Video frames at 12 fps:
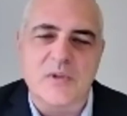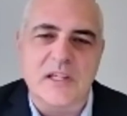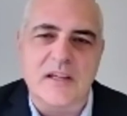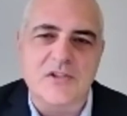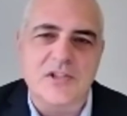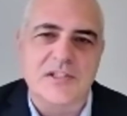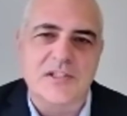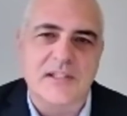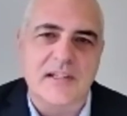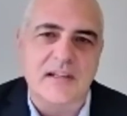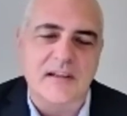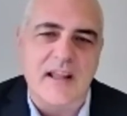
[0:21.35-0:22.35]
We have just
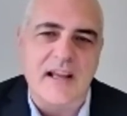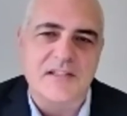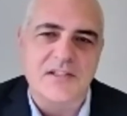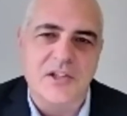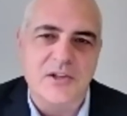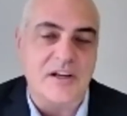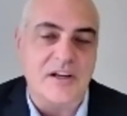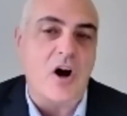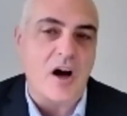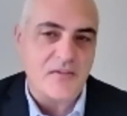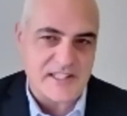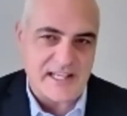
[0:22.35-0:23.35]
executed an
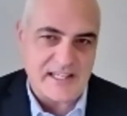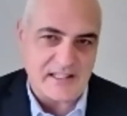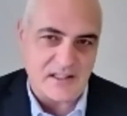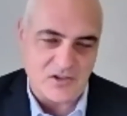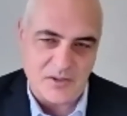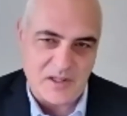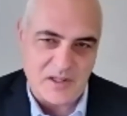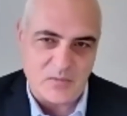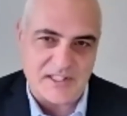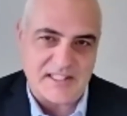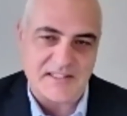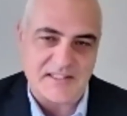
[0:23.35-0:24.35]
offtake agreement
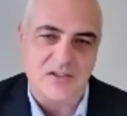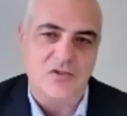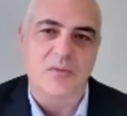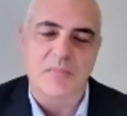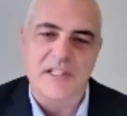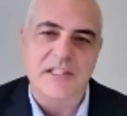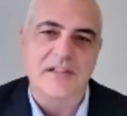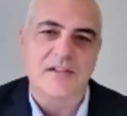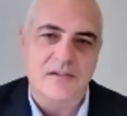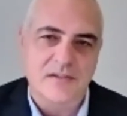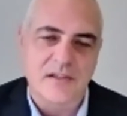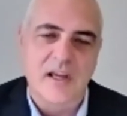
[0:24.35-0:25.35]
with ThyssenKrupp
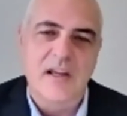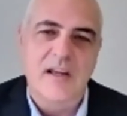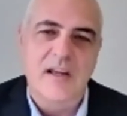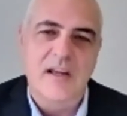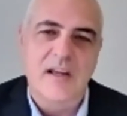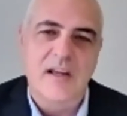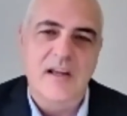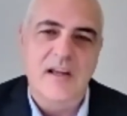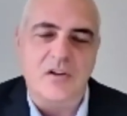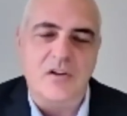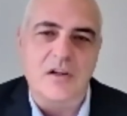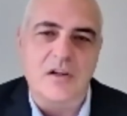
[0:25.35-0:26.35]
Materials. It's a
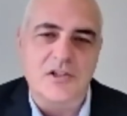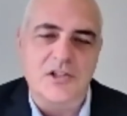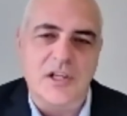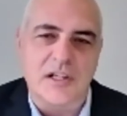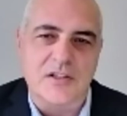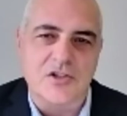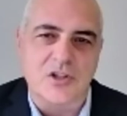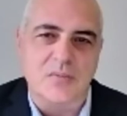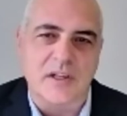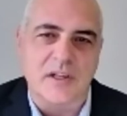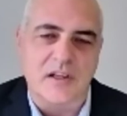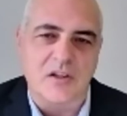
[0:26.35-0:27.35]
very large
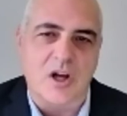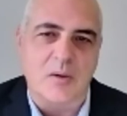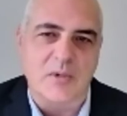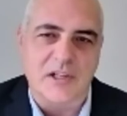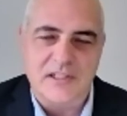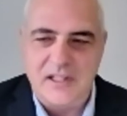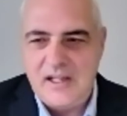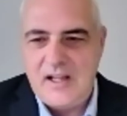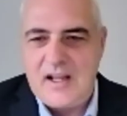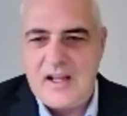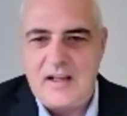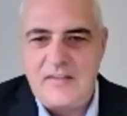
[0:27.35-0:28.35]
German conglomerate.
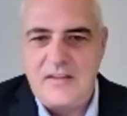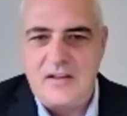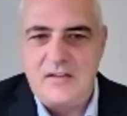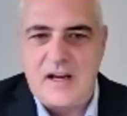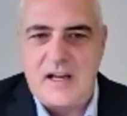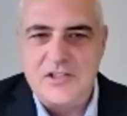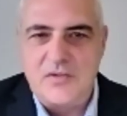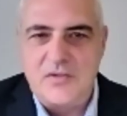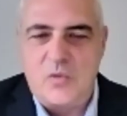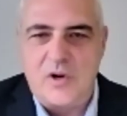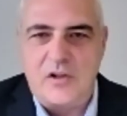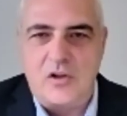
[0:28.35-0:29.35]
They're actually
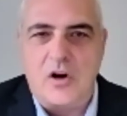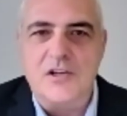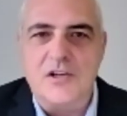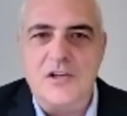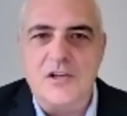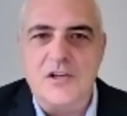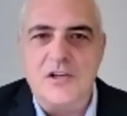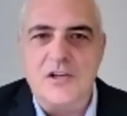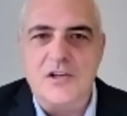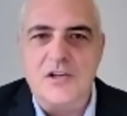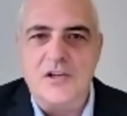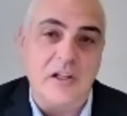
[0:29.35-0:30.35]
one of the largest, if
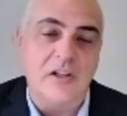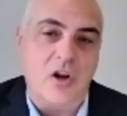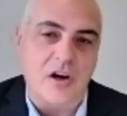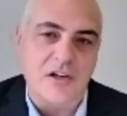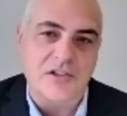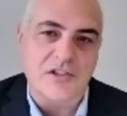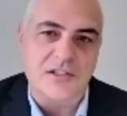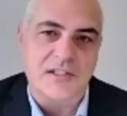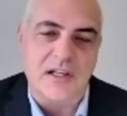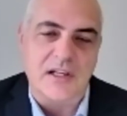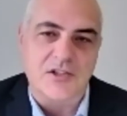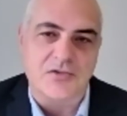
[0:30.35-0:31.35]
not the
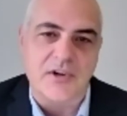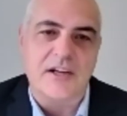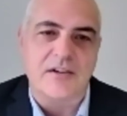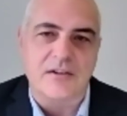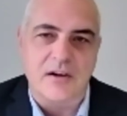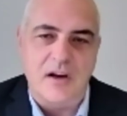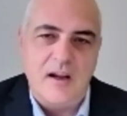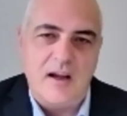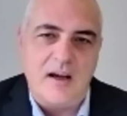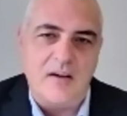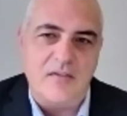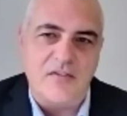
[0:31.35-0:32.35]
largest, trader
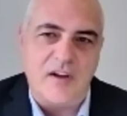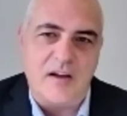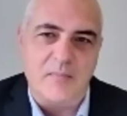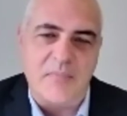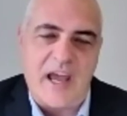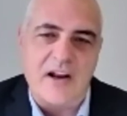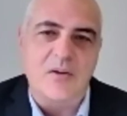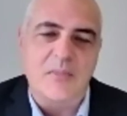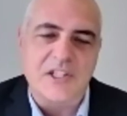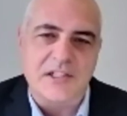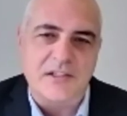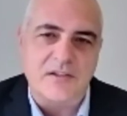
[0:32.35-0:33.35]
of battery
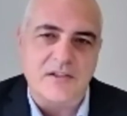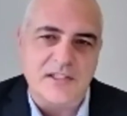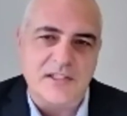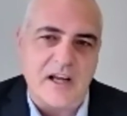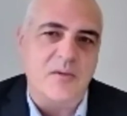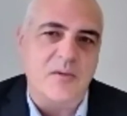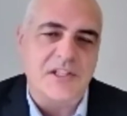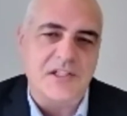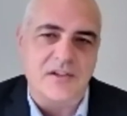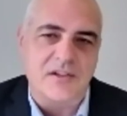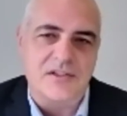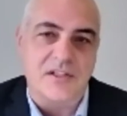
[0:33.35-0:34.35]
materials and other
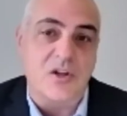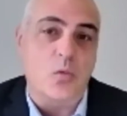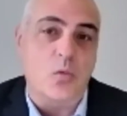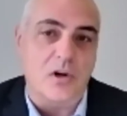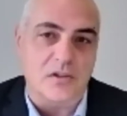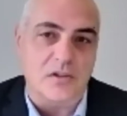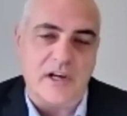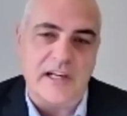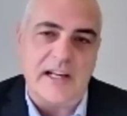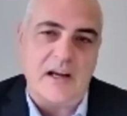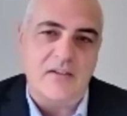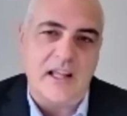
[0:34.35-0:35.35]
materials in the world right
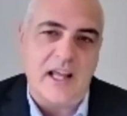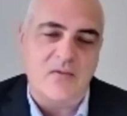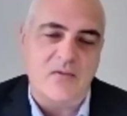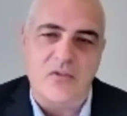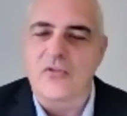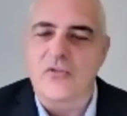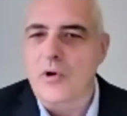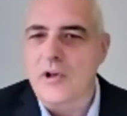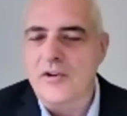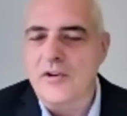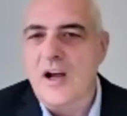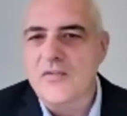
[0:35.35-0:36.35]
now. They have over
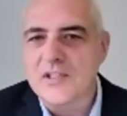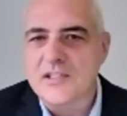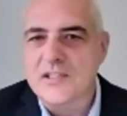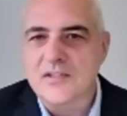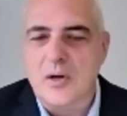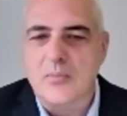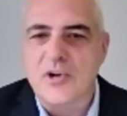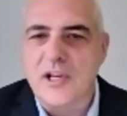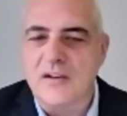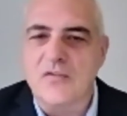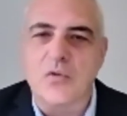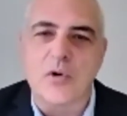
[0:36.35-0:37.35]
400 offices
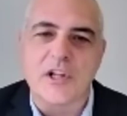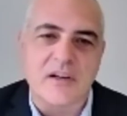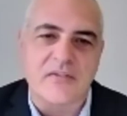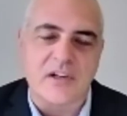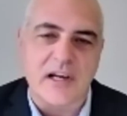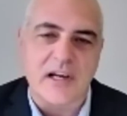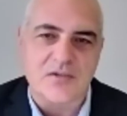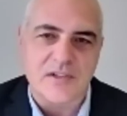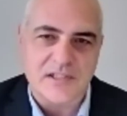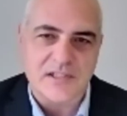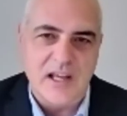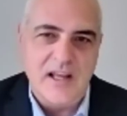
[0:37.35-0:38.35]
operating in 40 different
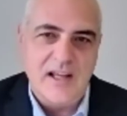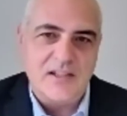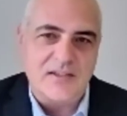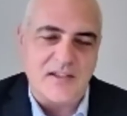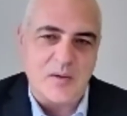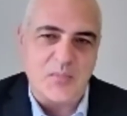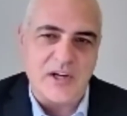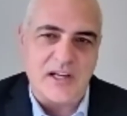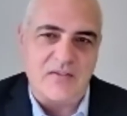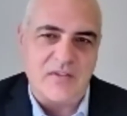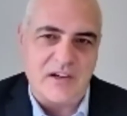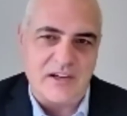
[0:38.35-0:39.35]
countries. So they
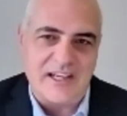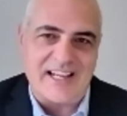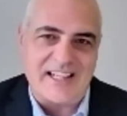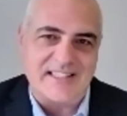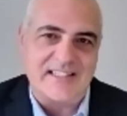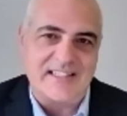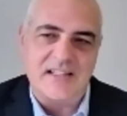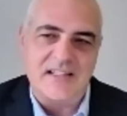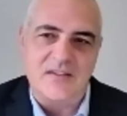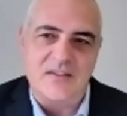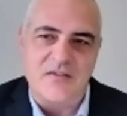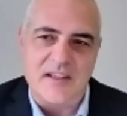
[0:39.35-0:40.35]
bring a very
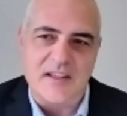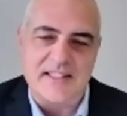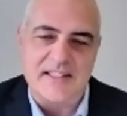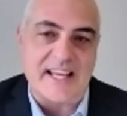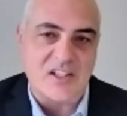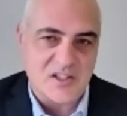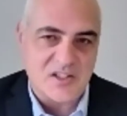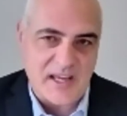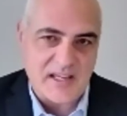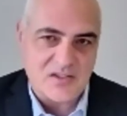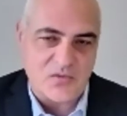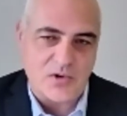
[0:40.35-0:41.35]
extensive sales
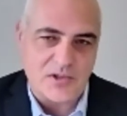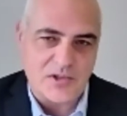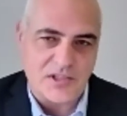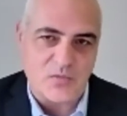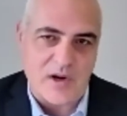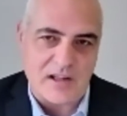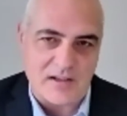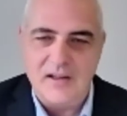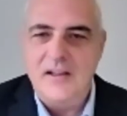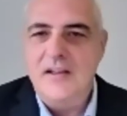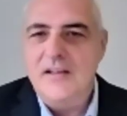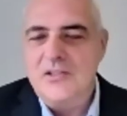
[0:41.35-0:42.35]
base for us as well.
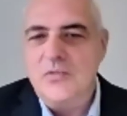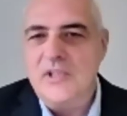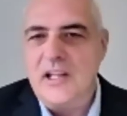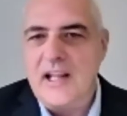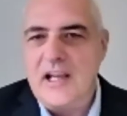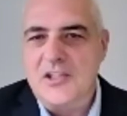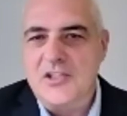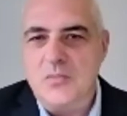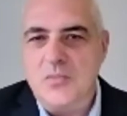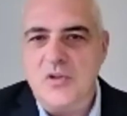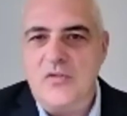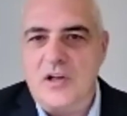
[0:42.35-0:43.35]
So we can actually
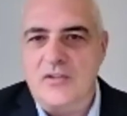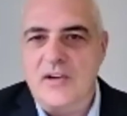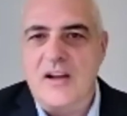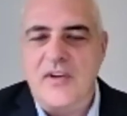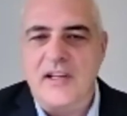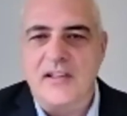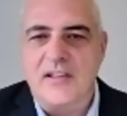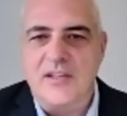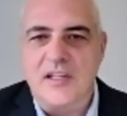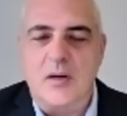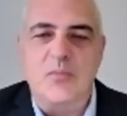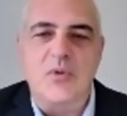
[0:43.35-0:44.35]
move our graphite
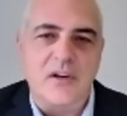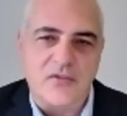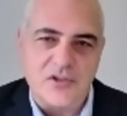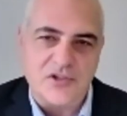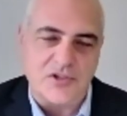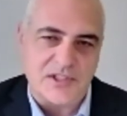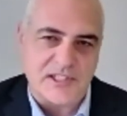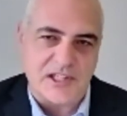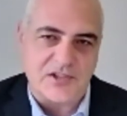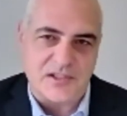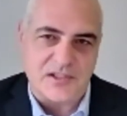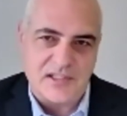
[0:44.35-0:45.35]
into a number of different
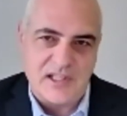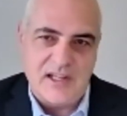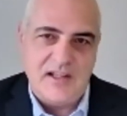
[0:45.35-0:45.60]
jurisdictions.